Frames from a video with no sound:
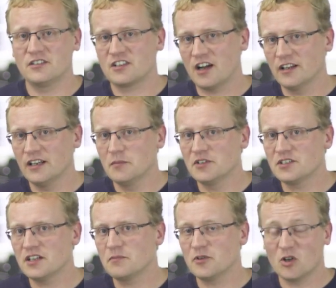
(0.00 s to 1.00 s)
It's kind of
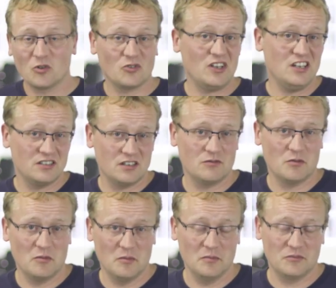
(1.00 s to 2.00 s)
limited, but also easy to,
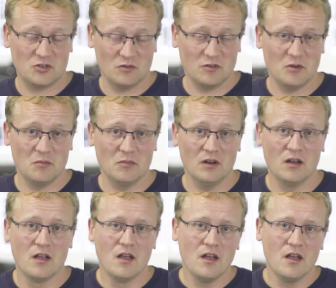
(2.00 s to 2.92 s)
rem to remember.